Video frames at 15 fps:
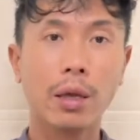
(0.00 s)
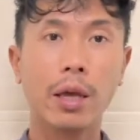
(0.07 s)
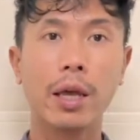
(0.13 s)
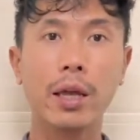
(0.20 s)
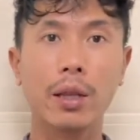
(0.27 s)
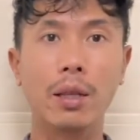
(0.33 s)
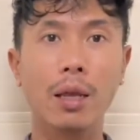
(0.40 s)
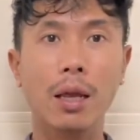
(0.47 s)

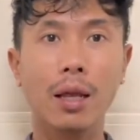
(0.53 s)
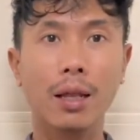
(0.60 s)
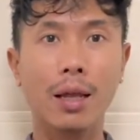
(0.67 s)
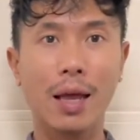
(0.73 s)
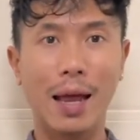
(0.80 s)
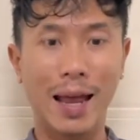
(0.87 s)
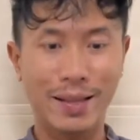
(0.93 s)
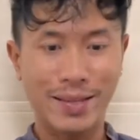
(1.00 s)
hit,
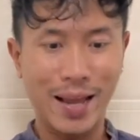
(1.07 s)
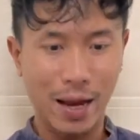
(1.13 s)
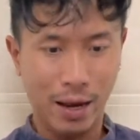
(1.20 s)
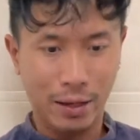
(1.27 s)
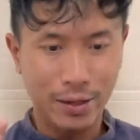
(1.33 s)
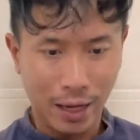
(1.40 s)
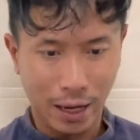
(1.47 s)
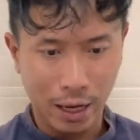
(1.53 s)

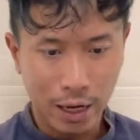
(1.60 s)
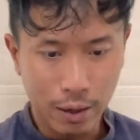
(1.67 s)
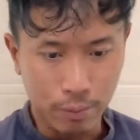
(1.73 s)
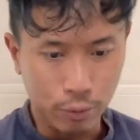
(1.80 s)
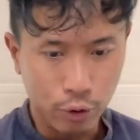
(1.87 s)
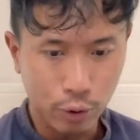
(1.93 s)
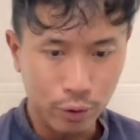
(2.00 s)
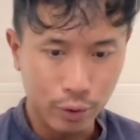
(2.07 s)
attack
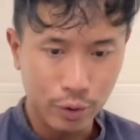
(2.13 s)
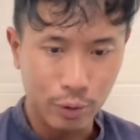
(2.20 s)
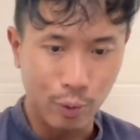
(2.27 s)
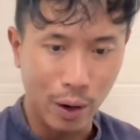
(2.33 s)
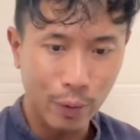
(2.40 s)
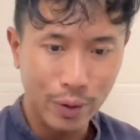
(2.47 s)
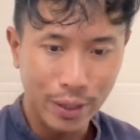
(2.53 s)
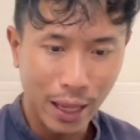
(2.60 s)
him, so
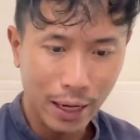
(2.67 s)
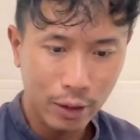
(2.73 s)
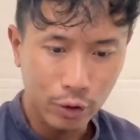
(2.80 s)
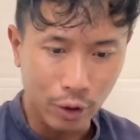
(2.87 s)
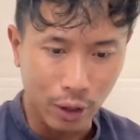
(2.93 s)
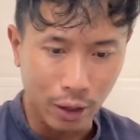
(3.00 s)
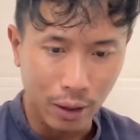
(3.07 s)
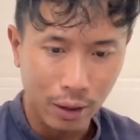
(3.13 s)
very
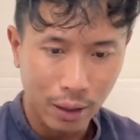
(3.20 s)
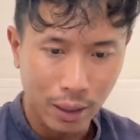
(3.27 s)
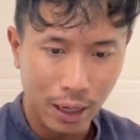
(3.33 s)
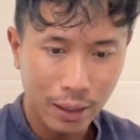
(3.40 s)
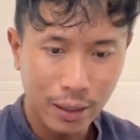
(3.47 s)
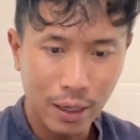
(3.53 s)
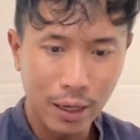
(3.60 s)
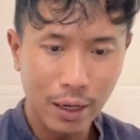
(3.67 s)
dangerous.
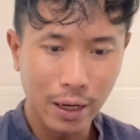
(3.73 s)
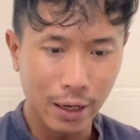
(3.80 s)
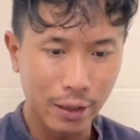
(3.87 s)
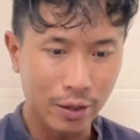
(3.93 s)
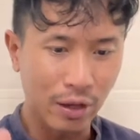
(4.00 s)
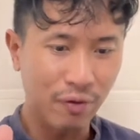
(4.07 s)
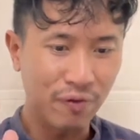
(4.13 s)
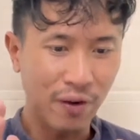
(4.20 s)
Luckily, he
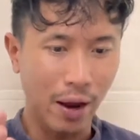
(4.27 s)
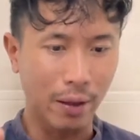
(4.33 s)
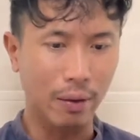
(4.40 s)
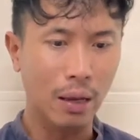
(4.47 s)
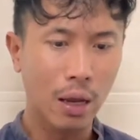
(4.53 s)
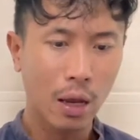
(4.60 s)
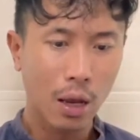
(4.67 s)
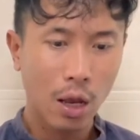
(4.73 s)
defend.
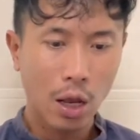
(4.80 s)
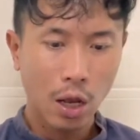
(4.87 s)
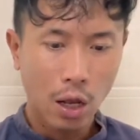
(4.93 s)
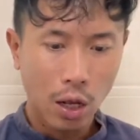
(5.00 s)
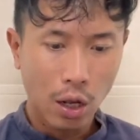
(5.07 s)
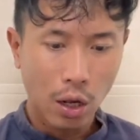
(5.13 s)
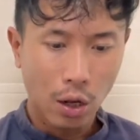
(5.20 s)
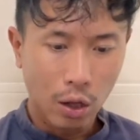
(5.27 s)

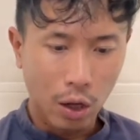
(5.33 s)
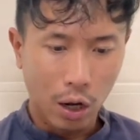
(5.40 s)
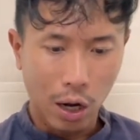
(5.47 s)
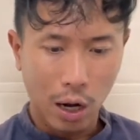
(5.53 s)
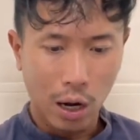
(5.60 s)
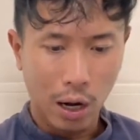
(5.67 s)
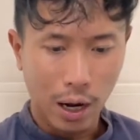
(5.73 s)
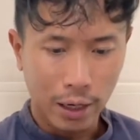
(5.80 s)

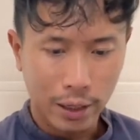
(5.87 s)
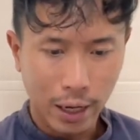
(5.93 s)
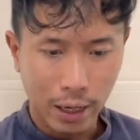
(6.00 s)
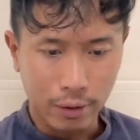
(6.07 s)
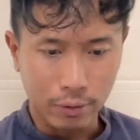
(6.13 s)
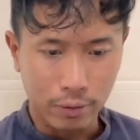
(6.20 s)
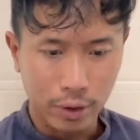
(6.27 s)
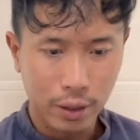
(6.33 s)

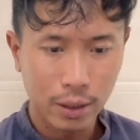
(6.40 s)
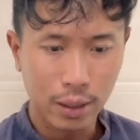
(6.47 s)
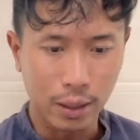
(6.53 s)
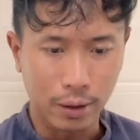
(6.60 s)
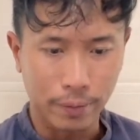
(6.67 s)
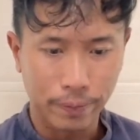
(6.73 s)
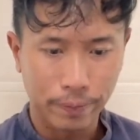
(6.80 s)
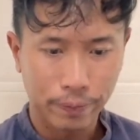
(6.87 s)
Again,
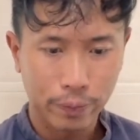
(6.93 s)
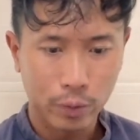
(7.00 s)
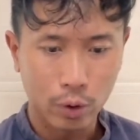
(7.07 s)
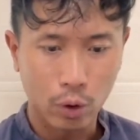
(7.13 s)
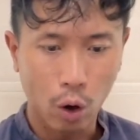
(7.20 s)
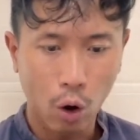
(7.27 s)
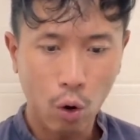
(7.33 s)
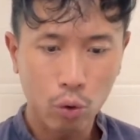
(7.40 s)
here,
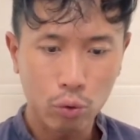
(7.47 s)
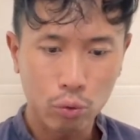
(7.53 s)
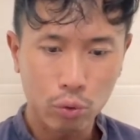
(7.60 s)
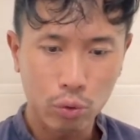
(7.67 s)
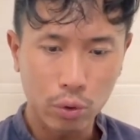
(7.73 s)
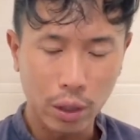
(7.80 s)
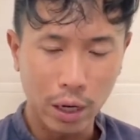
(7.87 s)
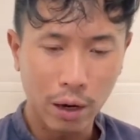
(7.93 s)
don't,
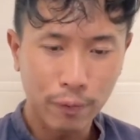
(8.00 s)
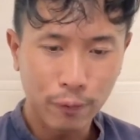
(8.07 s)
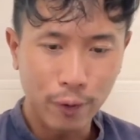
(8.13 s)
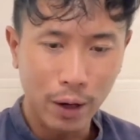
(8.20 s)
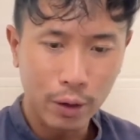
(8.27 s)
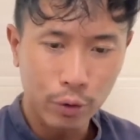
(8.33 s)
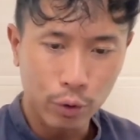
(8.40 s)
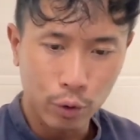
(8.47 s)
if
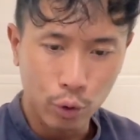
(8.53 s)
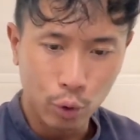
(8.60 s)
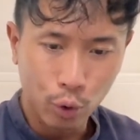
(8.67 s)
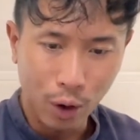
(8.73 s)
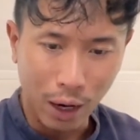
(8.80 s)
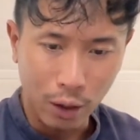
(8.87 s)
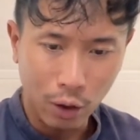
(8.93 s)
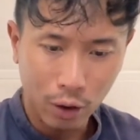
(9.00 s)

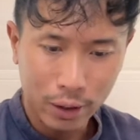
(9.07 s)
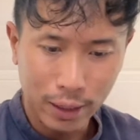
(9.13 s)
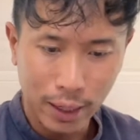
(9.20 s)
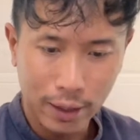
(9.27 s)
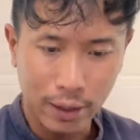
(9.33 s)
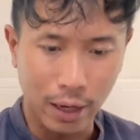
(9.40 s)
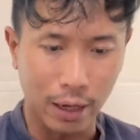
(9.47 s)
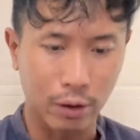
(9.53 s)
you are not
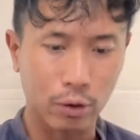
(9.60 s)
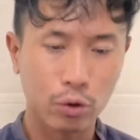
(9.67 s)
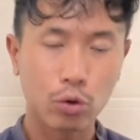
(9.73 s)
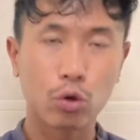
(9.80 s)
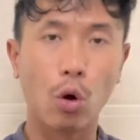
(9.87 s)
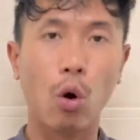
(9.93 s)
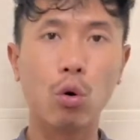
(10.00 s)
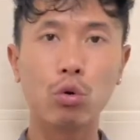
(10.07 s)
kicking,
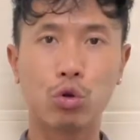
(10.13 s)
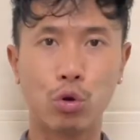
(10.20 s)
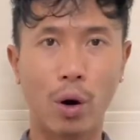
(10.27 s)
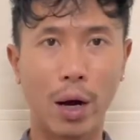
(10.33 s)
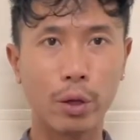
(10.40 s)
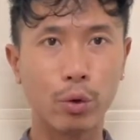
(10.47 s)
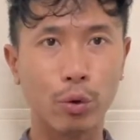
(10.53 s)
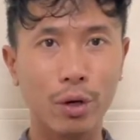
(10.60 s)
don't
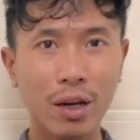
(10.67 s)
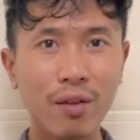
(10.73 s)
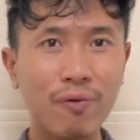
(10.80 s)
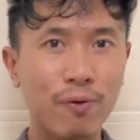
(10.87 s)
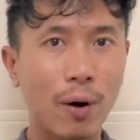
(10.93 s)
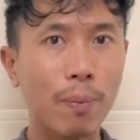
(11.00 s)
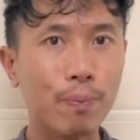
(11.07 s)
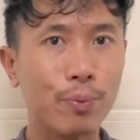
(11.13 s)
try to
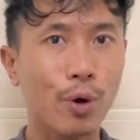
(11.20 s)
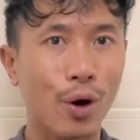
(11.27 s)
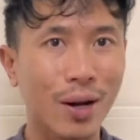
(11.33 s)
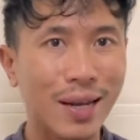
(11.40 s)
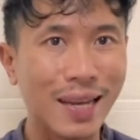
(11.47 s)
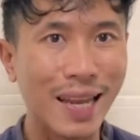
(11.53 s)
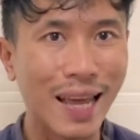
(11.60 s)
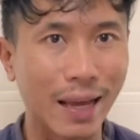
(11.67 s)
lift up
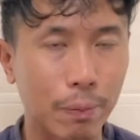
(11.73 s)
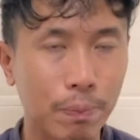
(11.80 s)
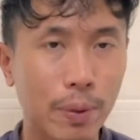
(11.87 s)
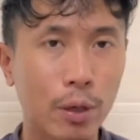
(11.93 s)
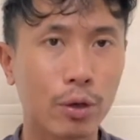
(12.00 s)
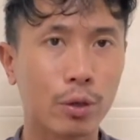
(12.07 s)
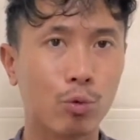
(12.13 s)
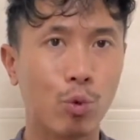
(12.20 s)
your leg,
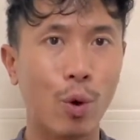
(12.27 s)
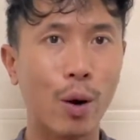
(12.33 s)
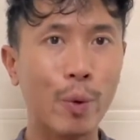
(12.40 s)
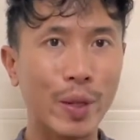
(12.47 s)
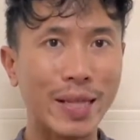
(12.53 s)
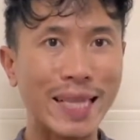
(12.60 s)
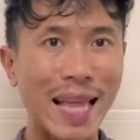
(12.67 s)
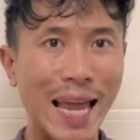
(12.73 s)
because
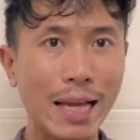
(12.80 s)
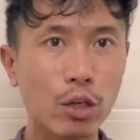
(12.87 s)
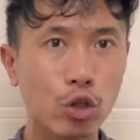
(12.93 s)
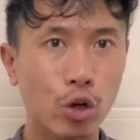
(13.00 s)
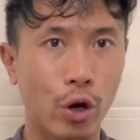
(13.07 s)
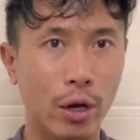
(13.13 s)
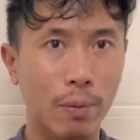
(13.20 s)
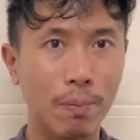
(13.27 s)
very
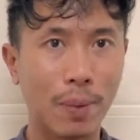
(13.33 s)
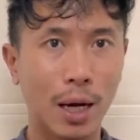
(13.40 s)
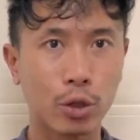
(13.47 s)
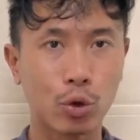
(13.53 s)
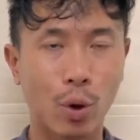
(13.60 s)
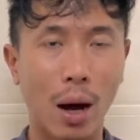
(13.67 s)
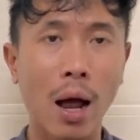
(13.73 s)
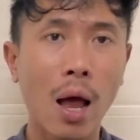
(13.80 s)
dangerous in
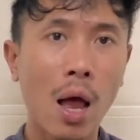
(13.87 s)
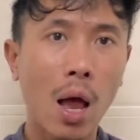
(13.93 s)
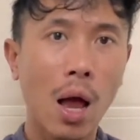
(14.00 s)
martial art.